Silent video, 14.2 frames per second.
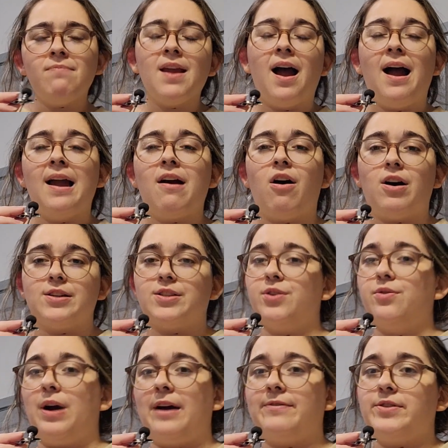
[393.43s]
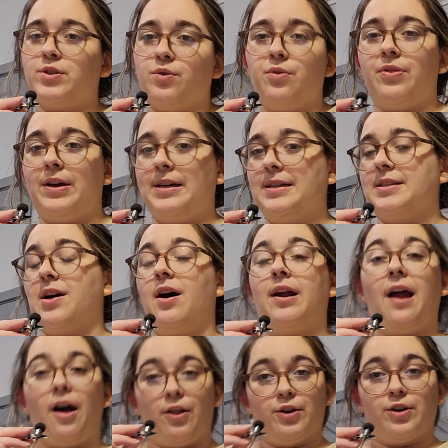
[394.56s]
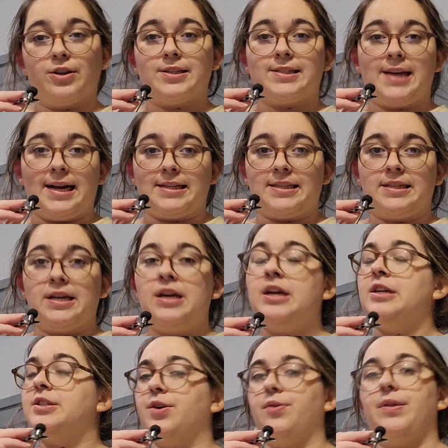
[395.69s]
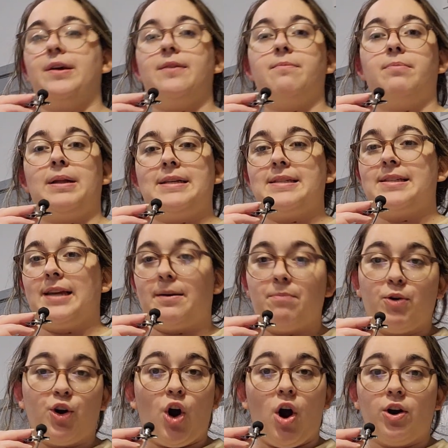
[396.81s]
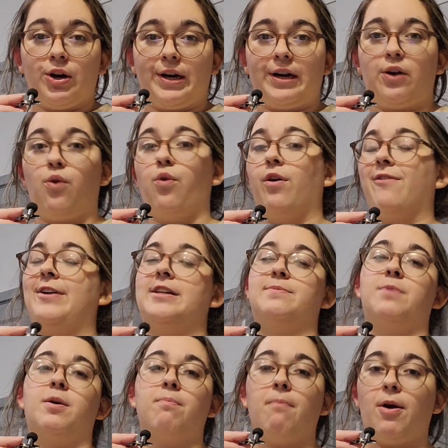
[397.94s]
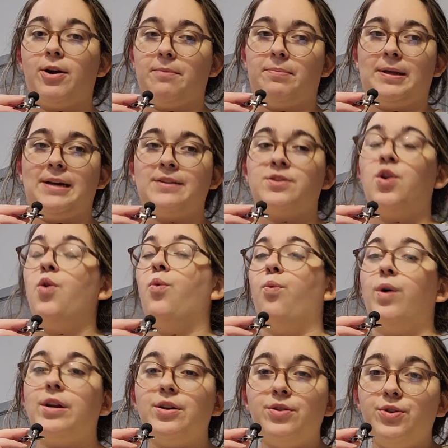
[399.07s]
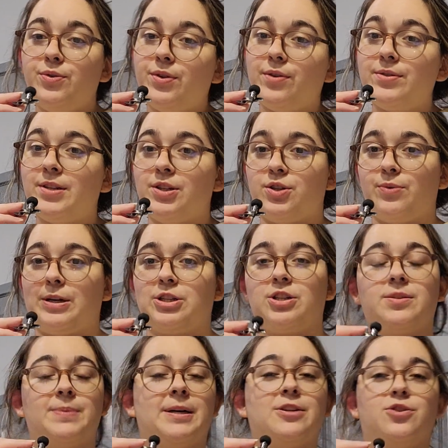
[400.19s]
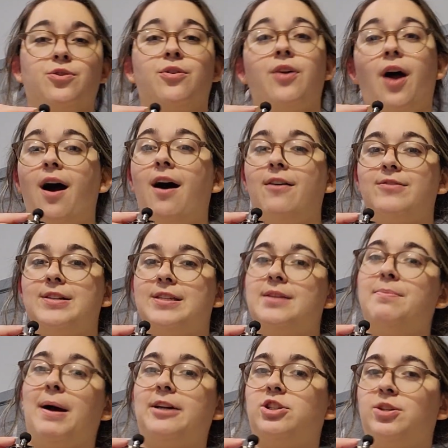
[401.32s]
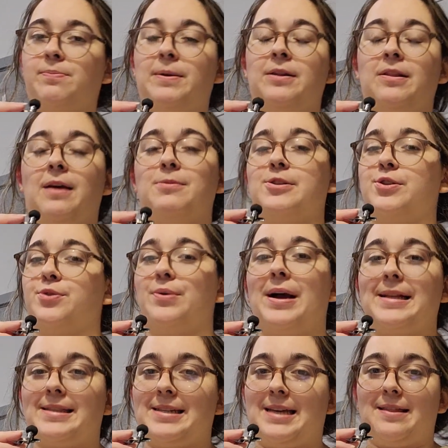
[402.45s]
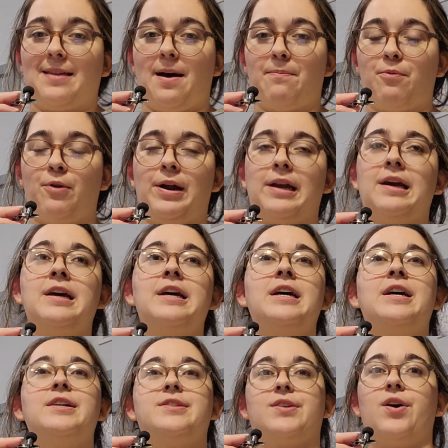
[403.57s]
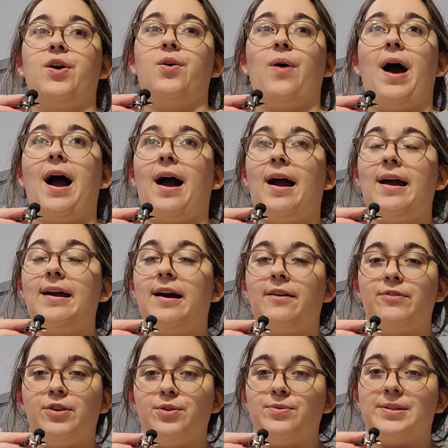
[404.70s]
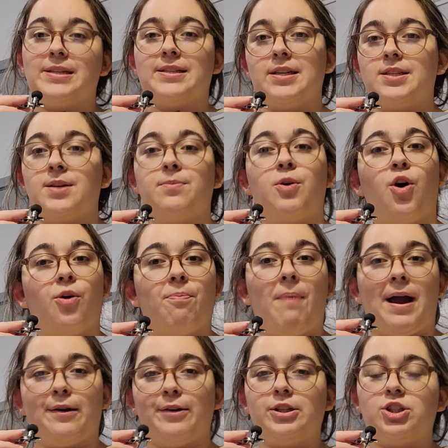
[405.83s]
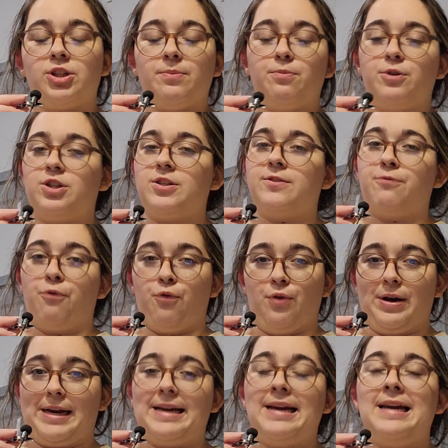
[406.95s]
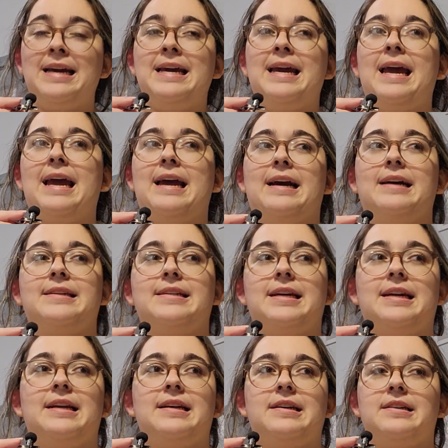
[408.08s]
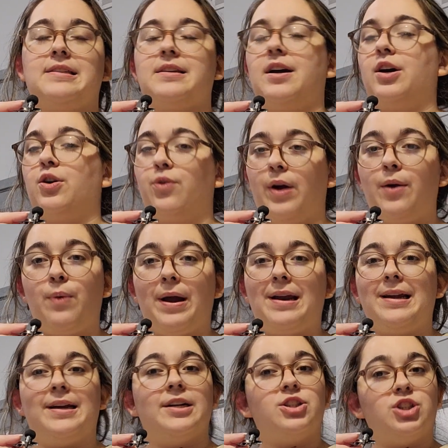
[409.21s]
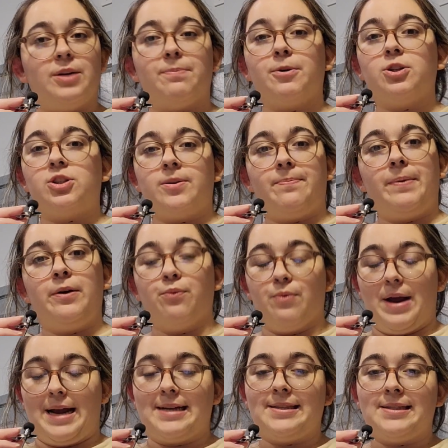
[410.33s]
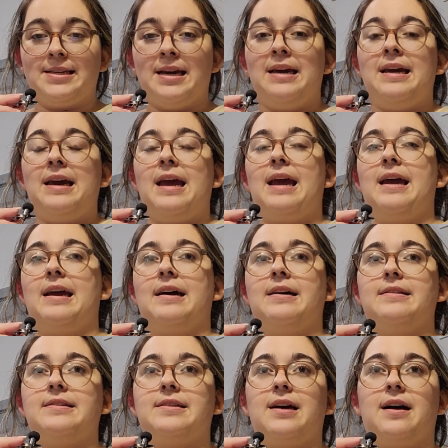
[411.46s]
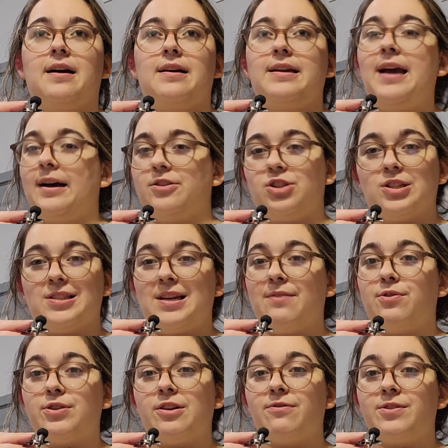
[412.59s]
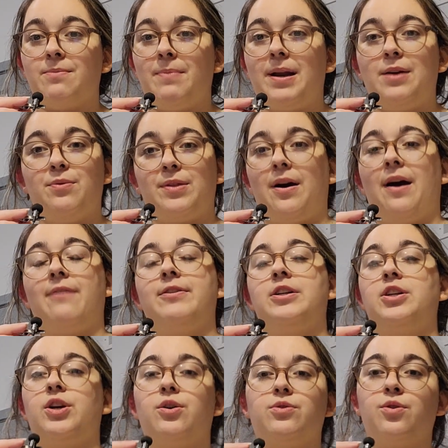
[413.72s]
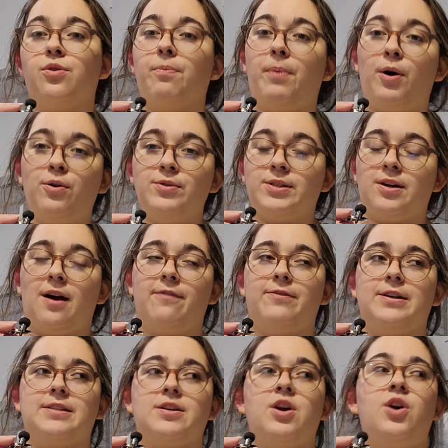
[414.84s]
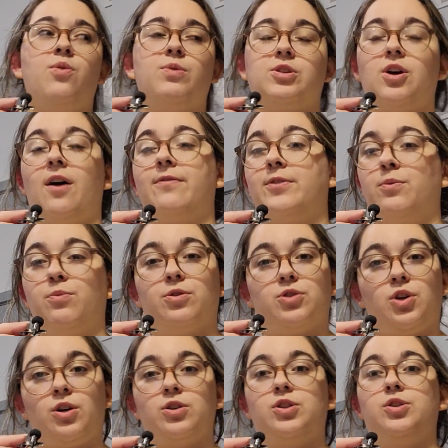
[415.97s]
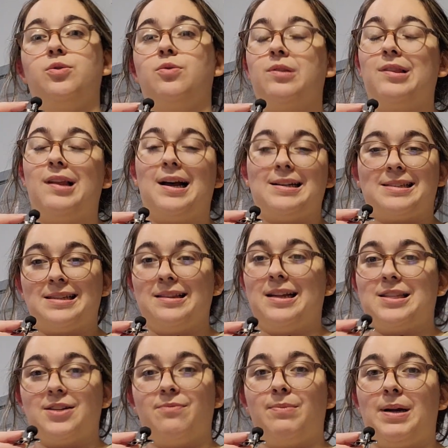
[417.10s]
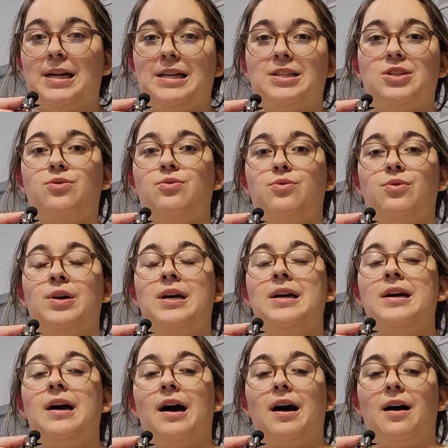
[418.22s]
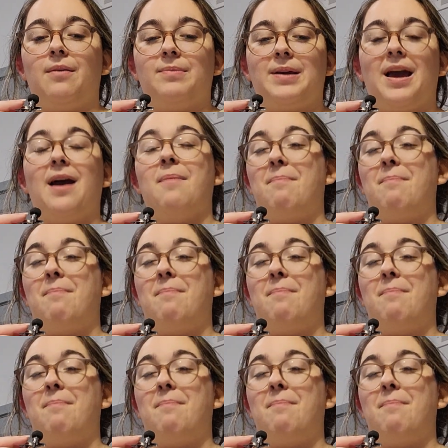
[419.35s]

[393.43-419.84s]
I also have sold things on other sites. So think places like Mercari or Facebook Marketplace. What do you do in those situations? Because you're not obviously buying shipping labels through Etsy at that point. So I have used a system called Pirate Ship, which is free, and it is a great way to get cheaper shipping rates. And yeah, just save yourself some money without having to go to the post office, which often will charge you lots and lots of money to get a